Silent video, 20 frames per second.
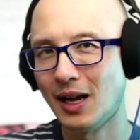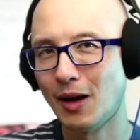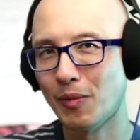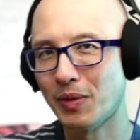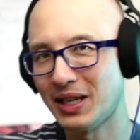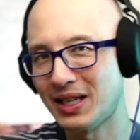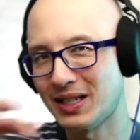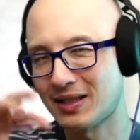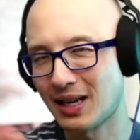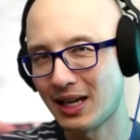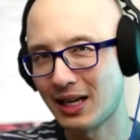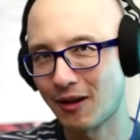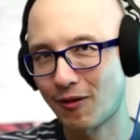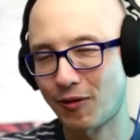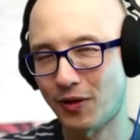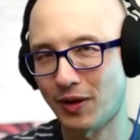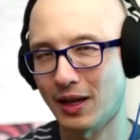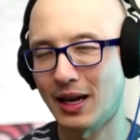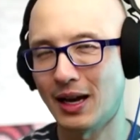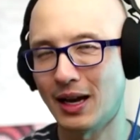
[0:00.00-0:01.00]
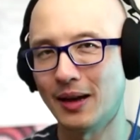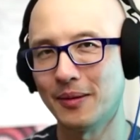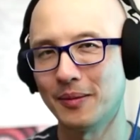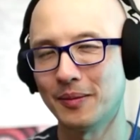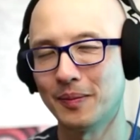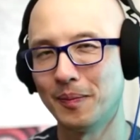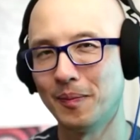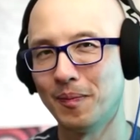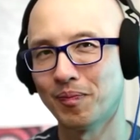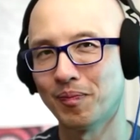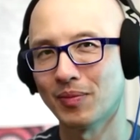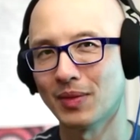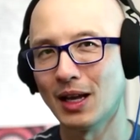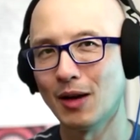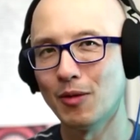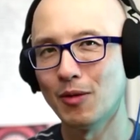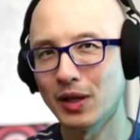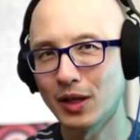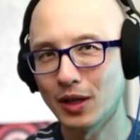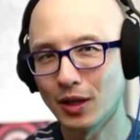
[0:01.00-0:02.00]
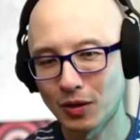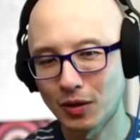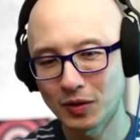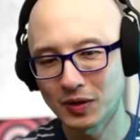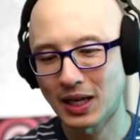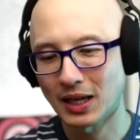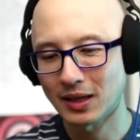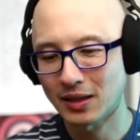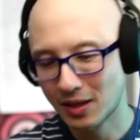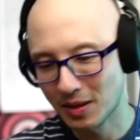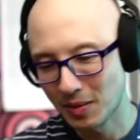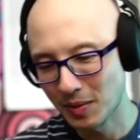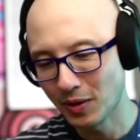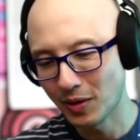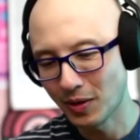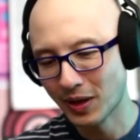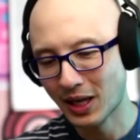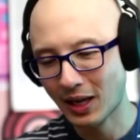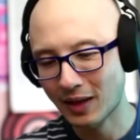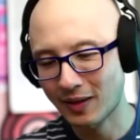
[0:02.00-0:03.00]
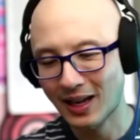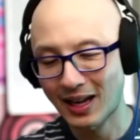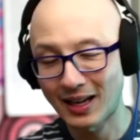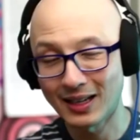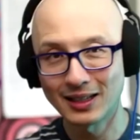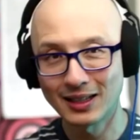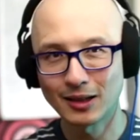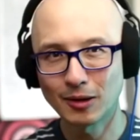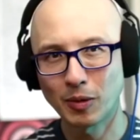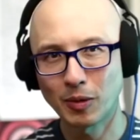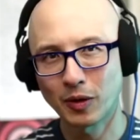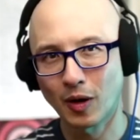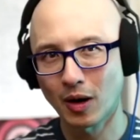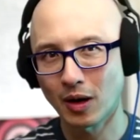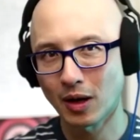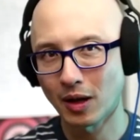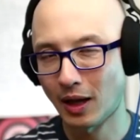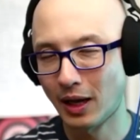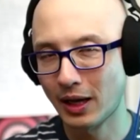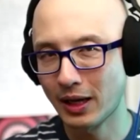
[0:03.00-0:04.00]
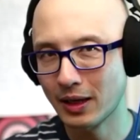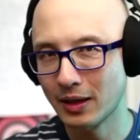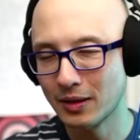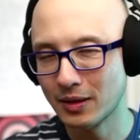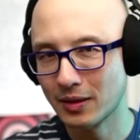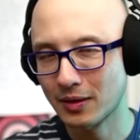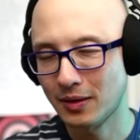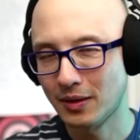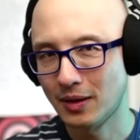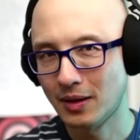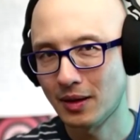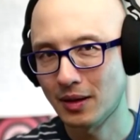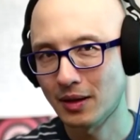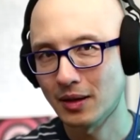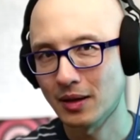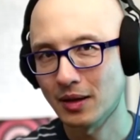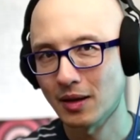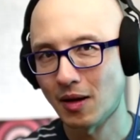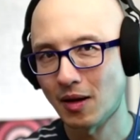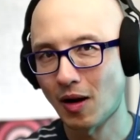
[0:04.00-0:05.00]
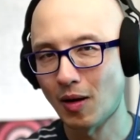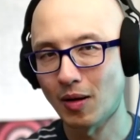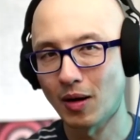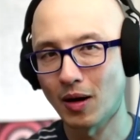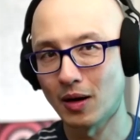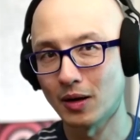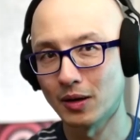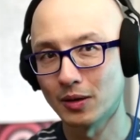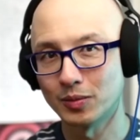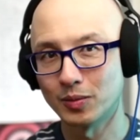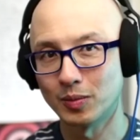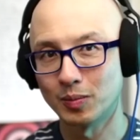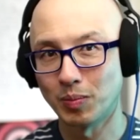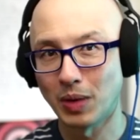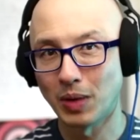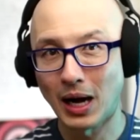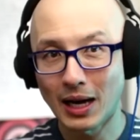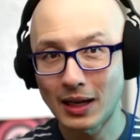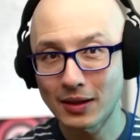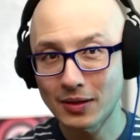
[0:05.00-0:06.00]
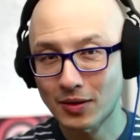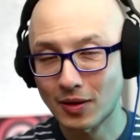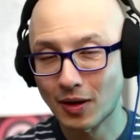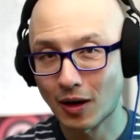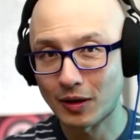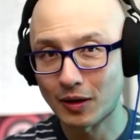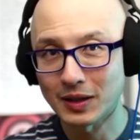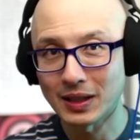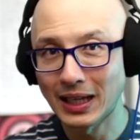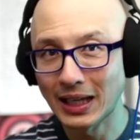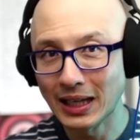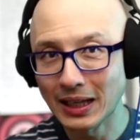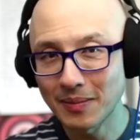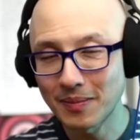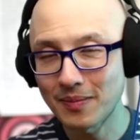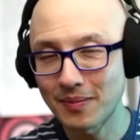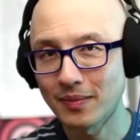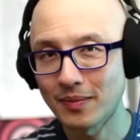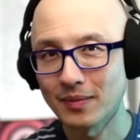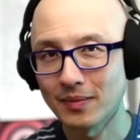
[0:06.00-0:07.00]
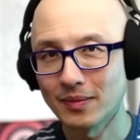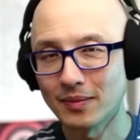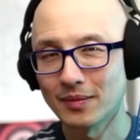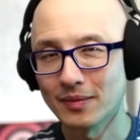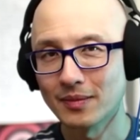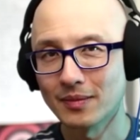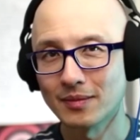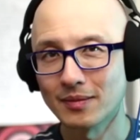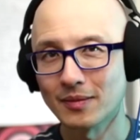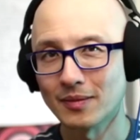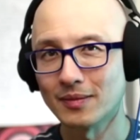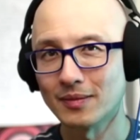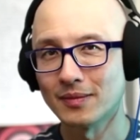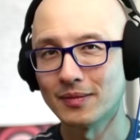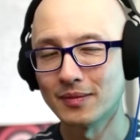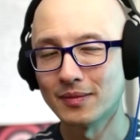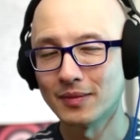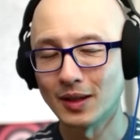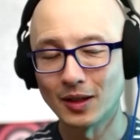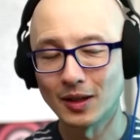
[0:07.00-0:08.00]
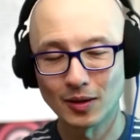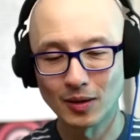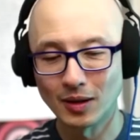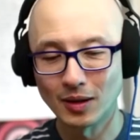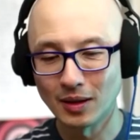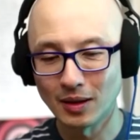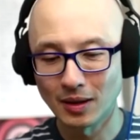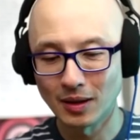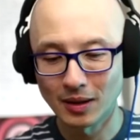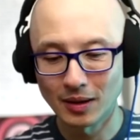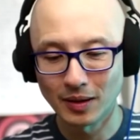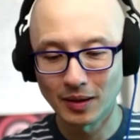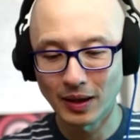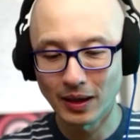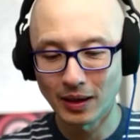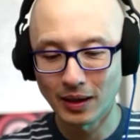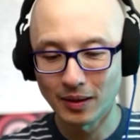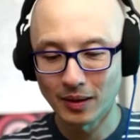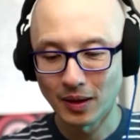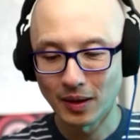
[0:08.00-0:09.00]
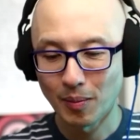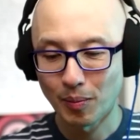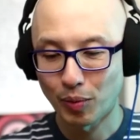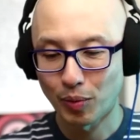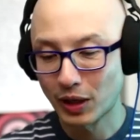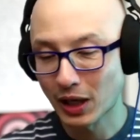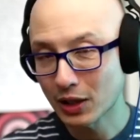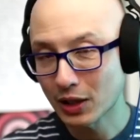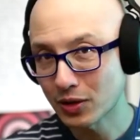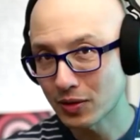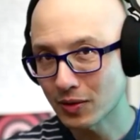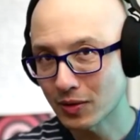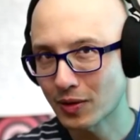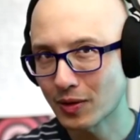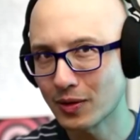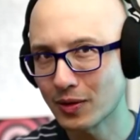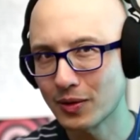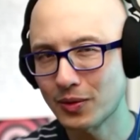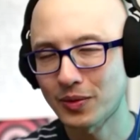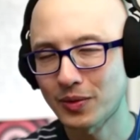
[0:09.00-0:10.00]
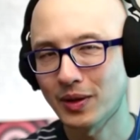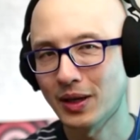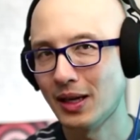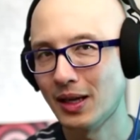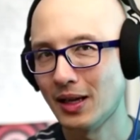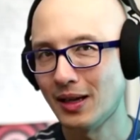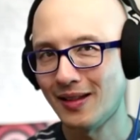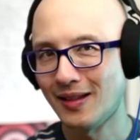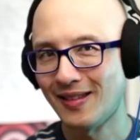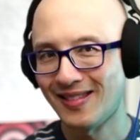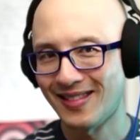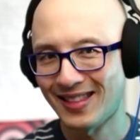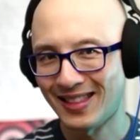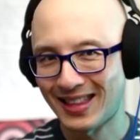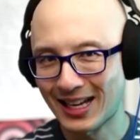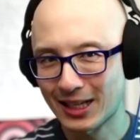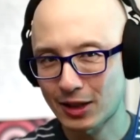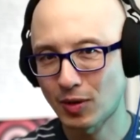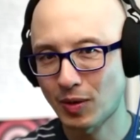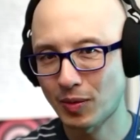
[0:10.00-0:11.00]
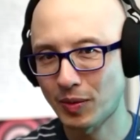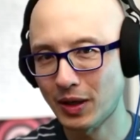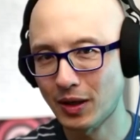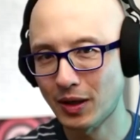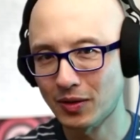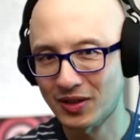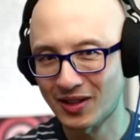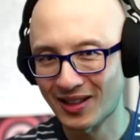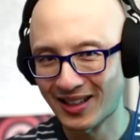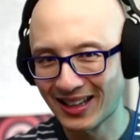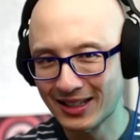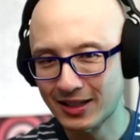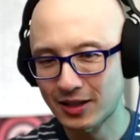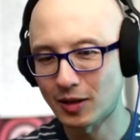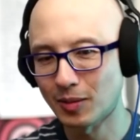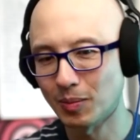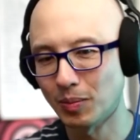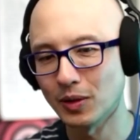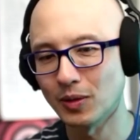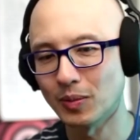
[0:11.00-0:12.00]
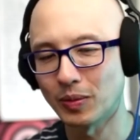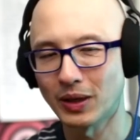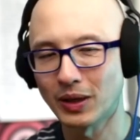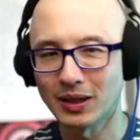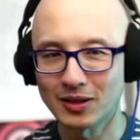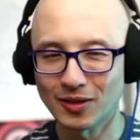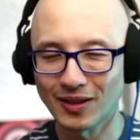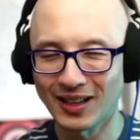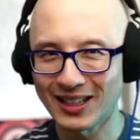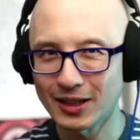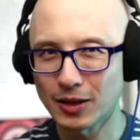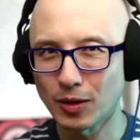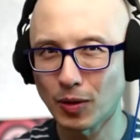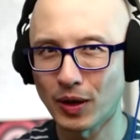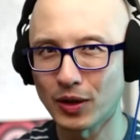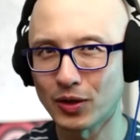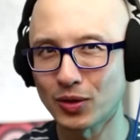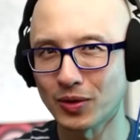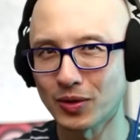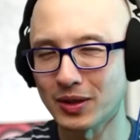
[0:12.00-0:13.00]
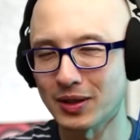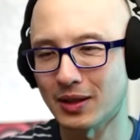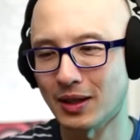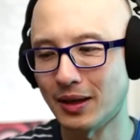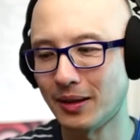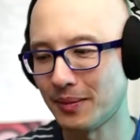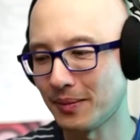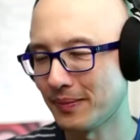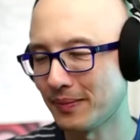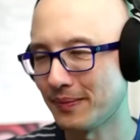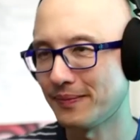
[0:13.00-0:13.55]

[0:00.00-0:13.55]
and we design it for that. And we use that to communicate the idea with our client, our boss, our team, the production crew. That's what we use. So that's the blueprint. So that's sequential design.